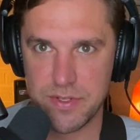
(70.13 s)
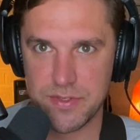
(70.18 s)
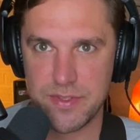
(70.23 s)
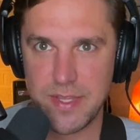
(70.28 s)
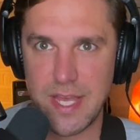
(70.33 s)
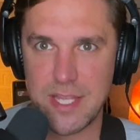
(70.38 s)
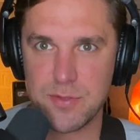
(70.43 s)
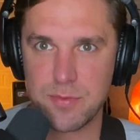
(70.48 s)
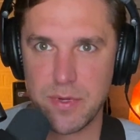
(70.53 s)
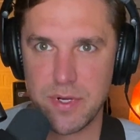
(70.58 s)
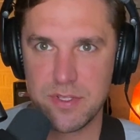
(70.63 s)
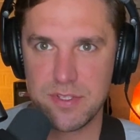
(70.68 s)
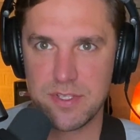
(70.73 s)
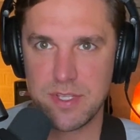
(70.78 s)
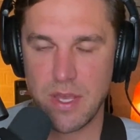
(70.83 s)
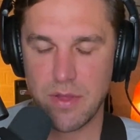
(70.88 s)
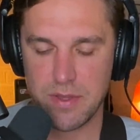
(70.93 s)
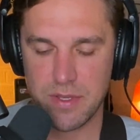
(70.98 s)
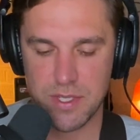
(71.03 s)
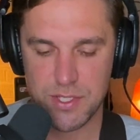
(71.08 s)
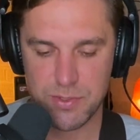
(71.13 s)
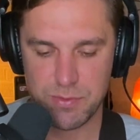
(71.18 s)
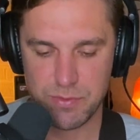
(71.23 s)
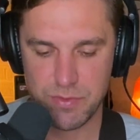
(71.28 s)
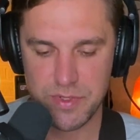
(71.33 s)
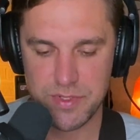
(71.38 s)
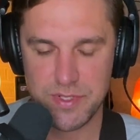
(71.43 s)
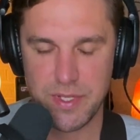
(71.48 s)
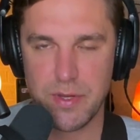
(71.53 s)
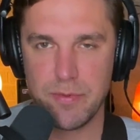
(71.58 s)
That's what it's telling us when we
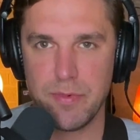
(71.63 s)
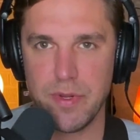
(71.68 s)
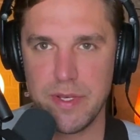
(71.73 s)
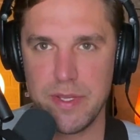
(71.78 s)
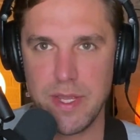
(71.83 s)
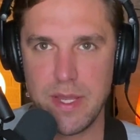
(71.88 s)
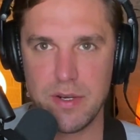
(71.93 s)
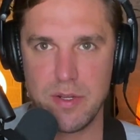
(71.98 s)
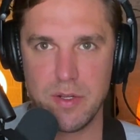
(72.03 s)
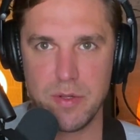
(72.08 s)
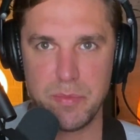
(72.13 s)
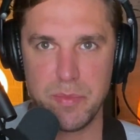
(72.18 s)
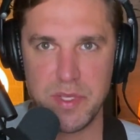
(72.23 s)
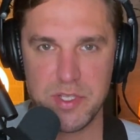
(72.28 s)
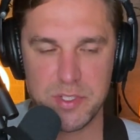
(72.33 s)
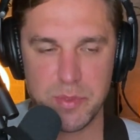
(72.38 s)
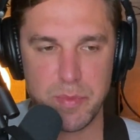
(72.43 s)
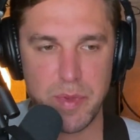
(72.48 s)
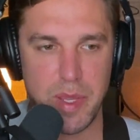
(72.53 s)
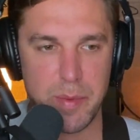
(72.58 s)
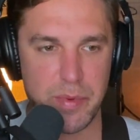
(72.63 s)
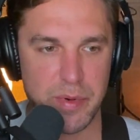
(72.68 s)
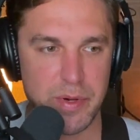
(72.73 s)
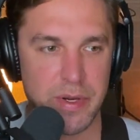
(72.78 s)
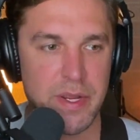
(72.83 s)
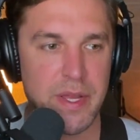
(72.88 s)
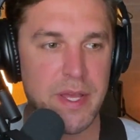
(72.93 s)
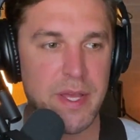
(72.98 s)
see it written down on a piece of paper.